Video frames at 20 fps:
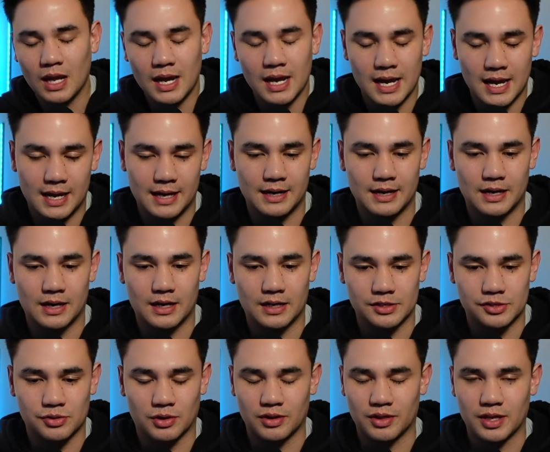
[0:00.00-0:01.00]
and uh,
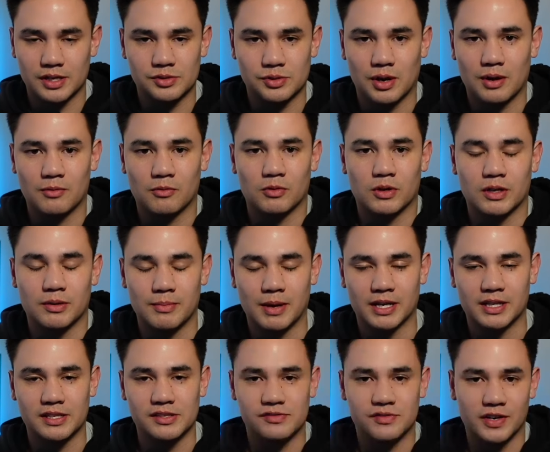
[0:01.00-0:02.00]
so that's why I really
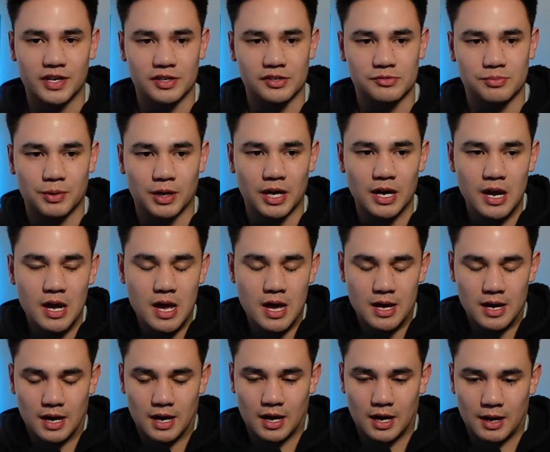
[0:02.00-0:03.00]
make these videos. But
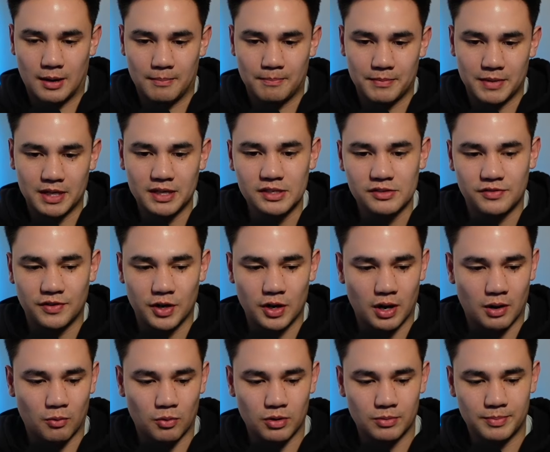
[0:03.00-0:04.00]
um, in this video, I
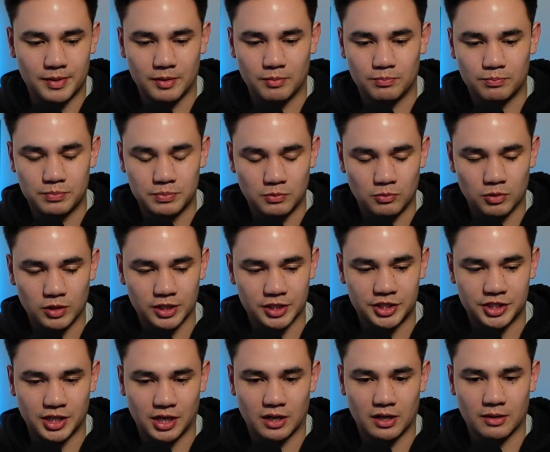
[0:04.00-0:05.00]
want to be really
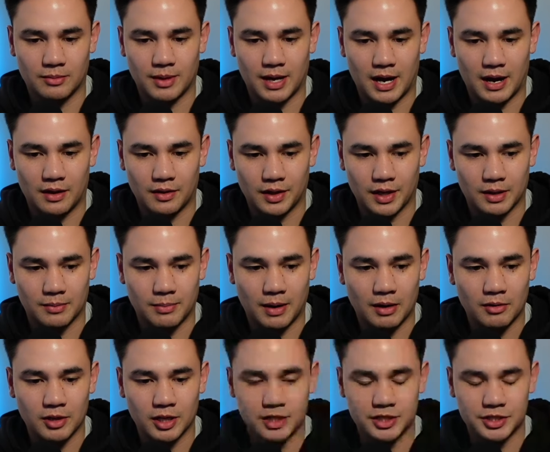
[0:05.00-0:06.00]
sharing about how like my
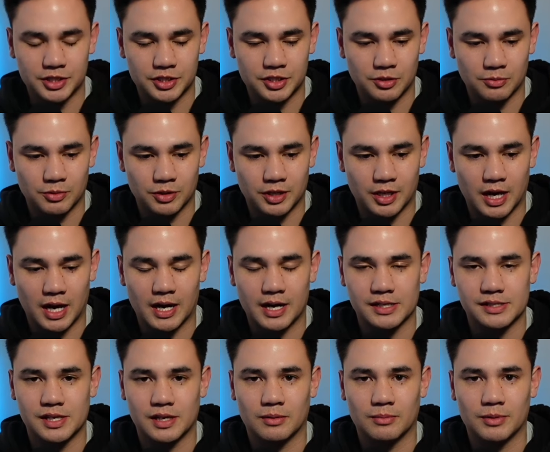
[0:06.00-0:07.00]
relationship with God
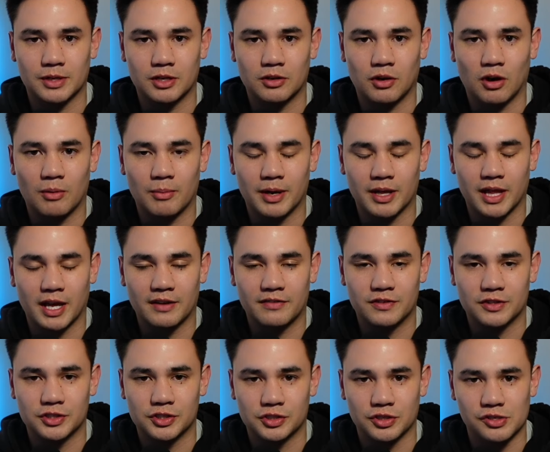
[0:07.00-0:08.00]
has helped me grow my life
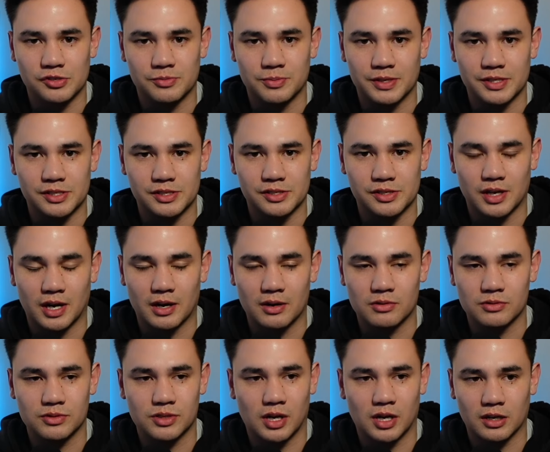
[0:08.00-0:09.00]
insurance business. And I
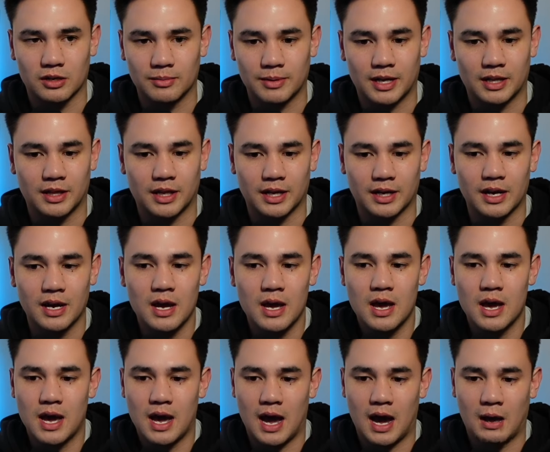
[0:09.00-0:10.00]
don't talk about like
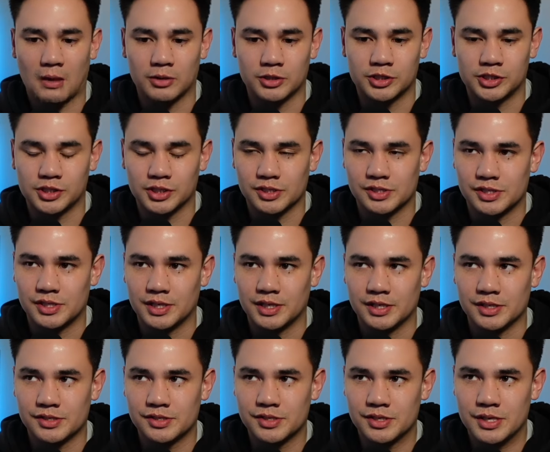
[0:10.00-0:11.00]
how it's just
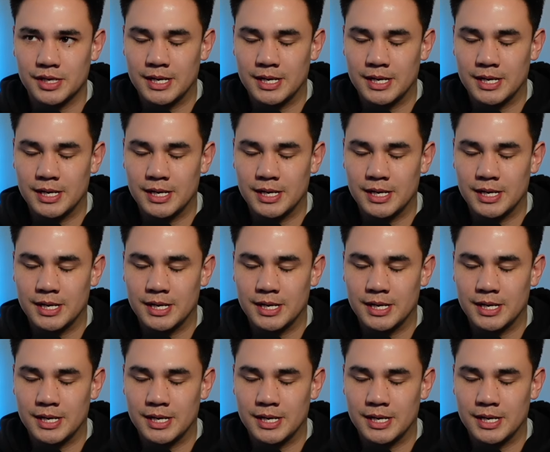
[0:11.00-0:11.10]
this